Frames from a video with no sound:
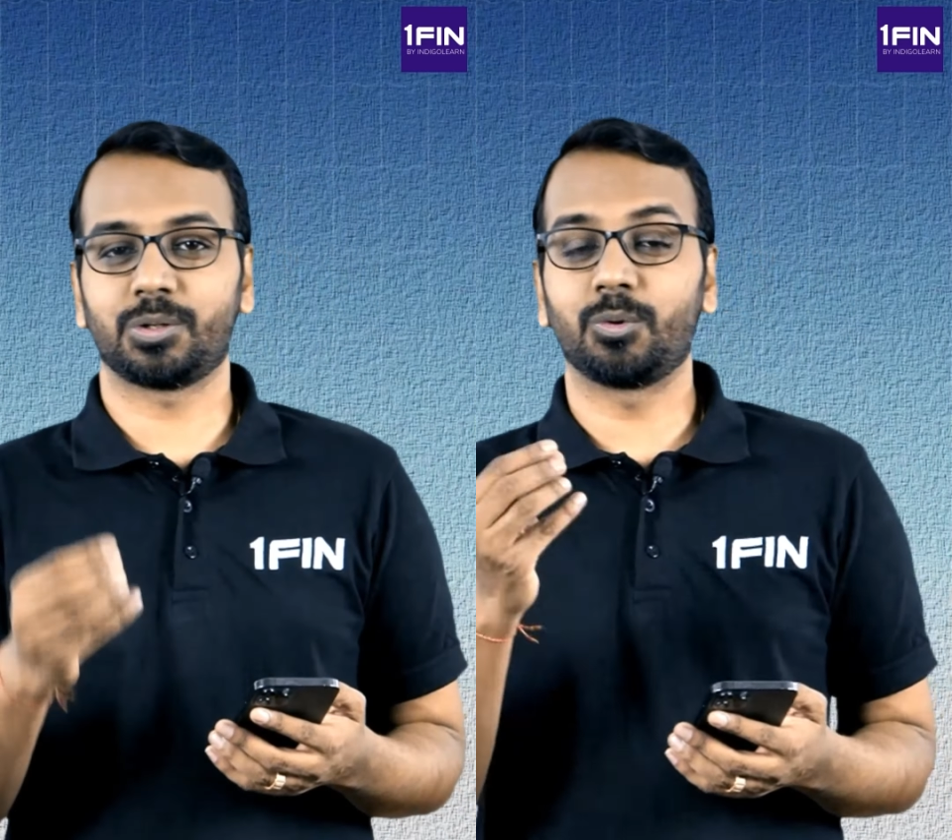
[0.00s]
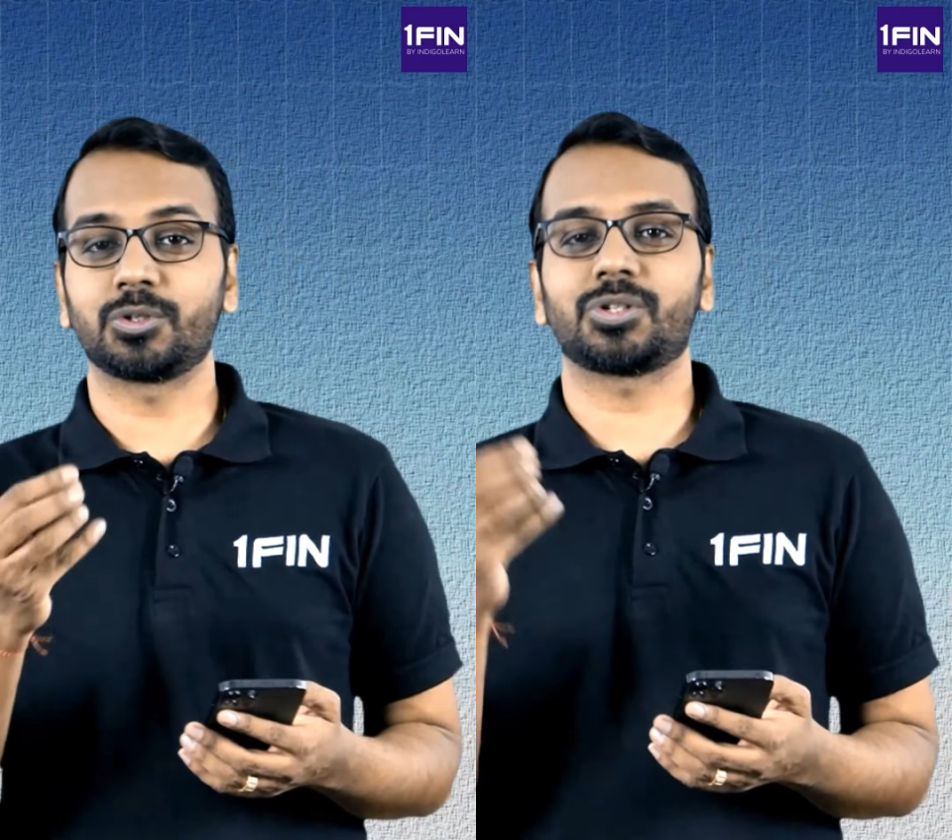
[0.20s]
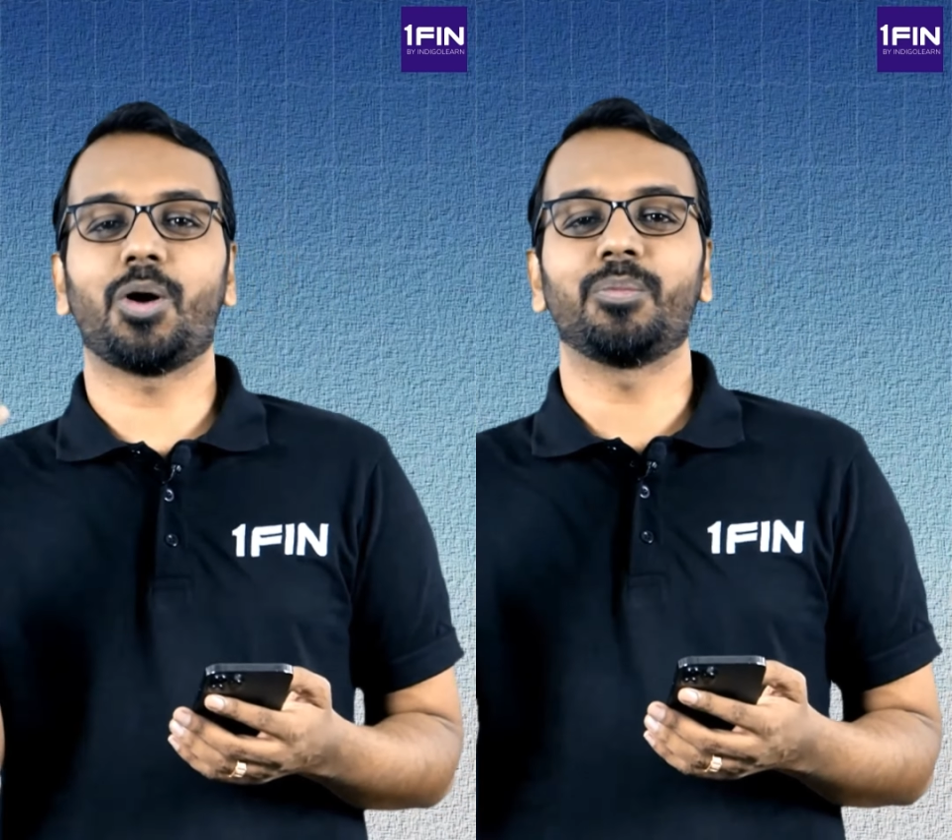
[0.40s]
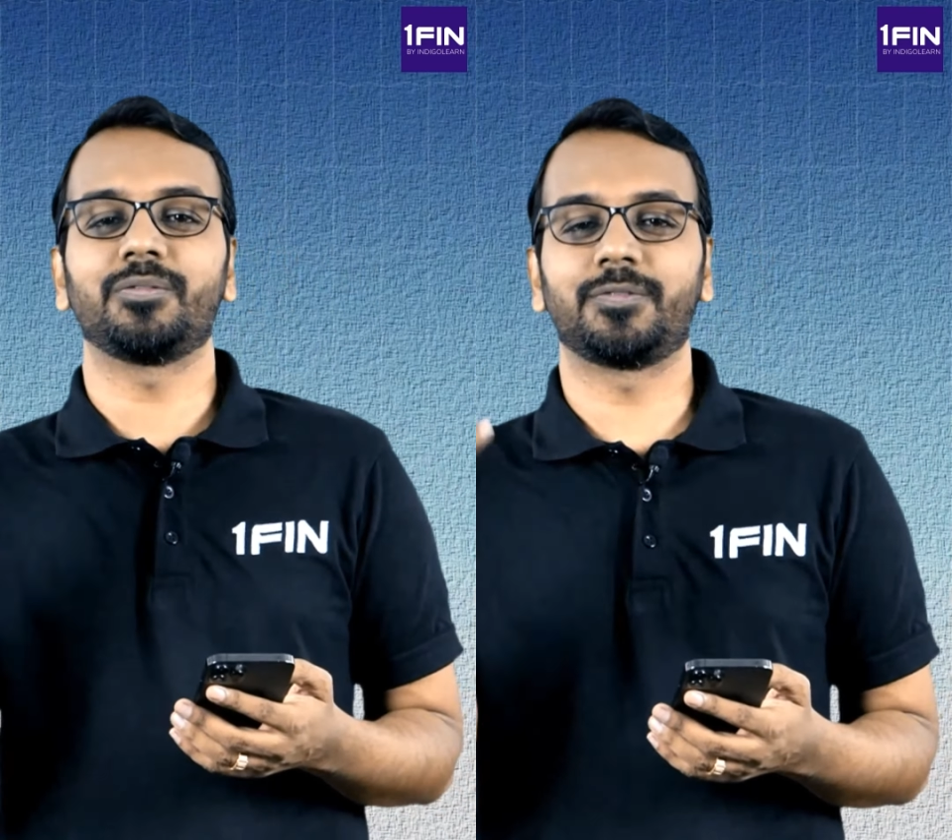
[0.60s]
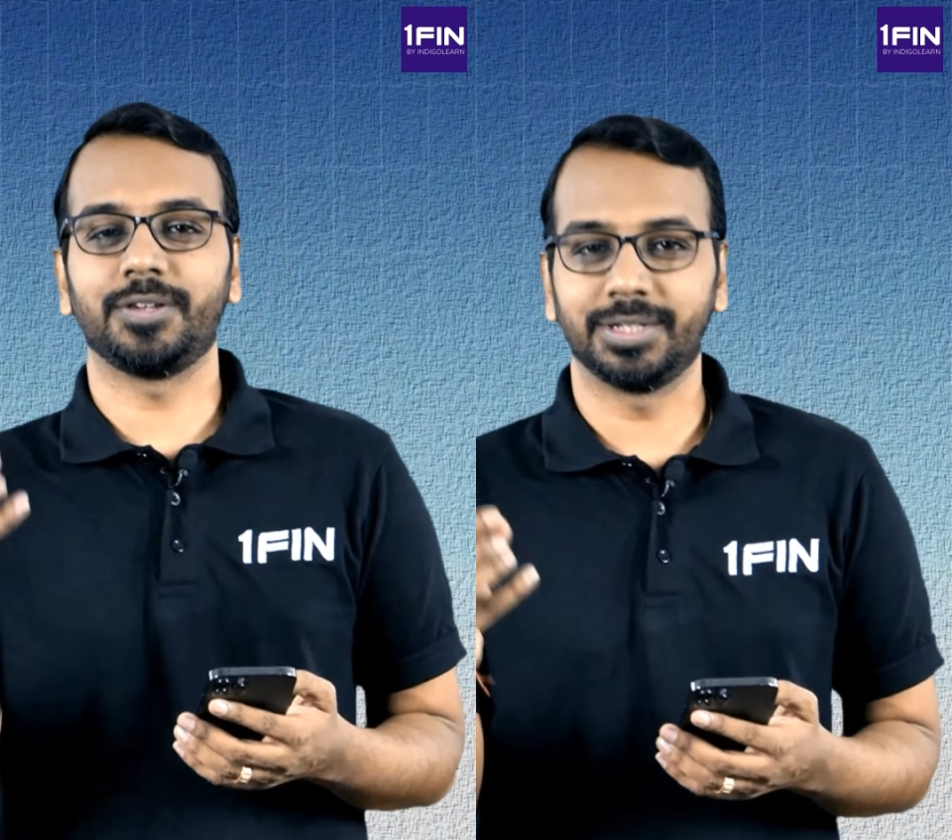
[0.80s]
the most
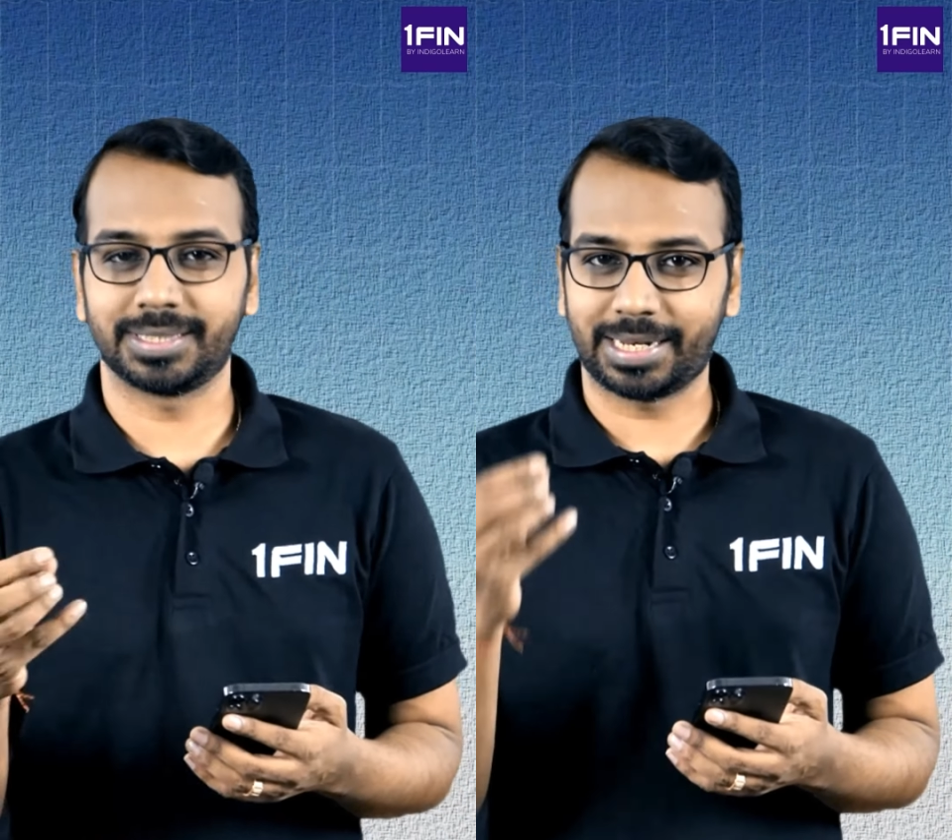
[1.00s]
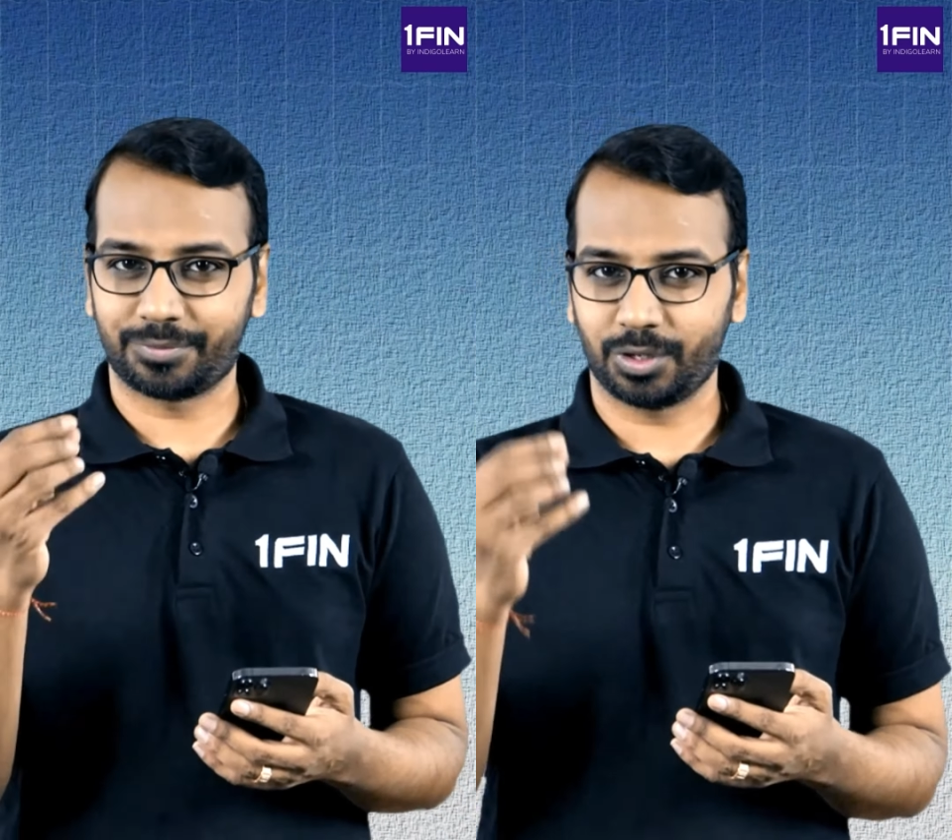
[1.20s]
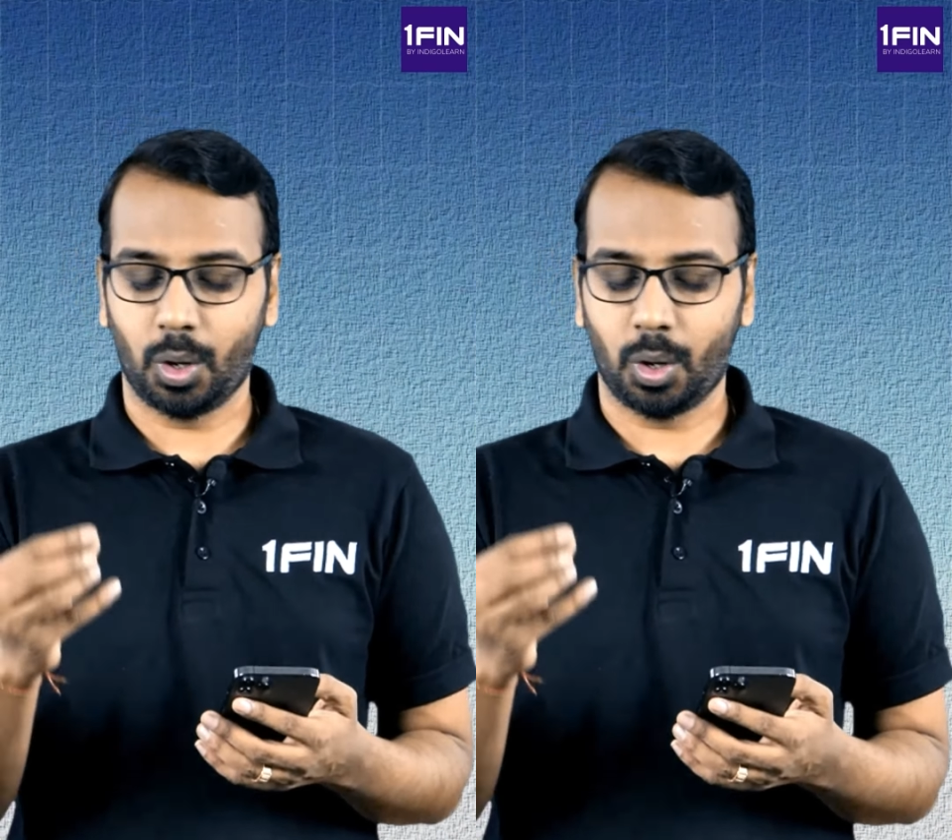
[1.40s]
common fears that we